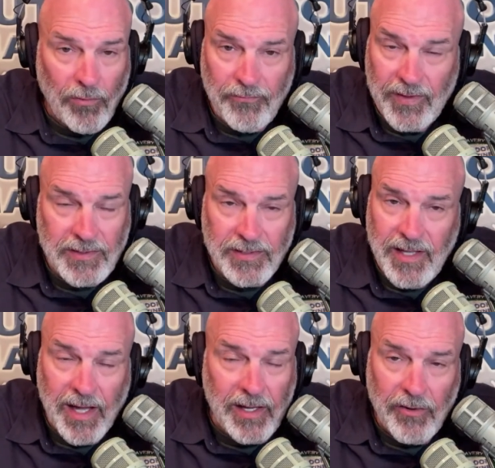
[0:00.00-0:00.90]
This is
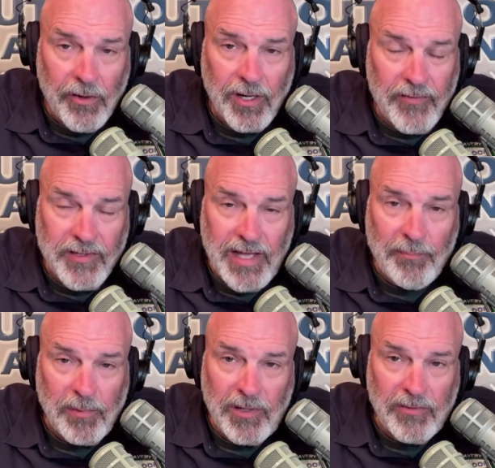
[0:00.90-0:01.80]
not unheard of. It's
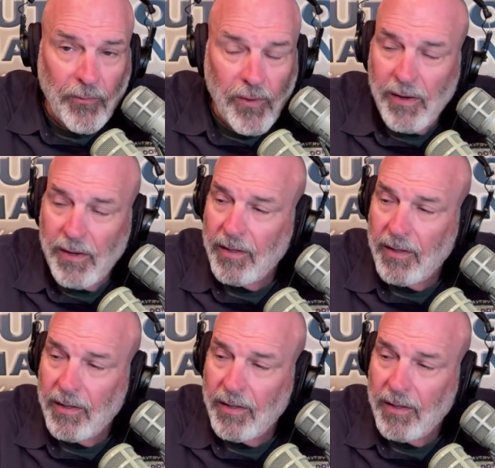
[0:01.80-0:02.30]
happened before